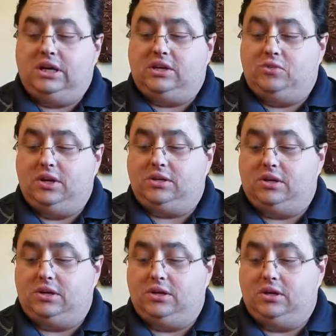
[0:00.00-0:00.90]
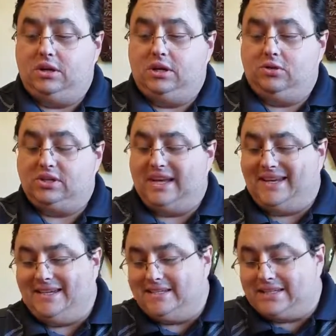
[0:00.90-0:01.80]
Twitter, looks like
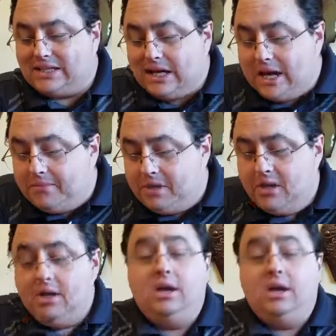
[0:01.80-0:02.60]
Instagram,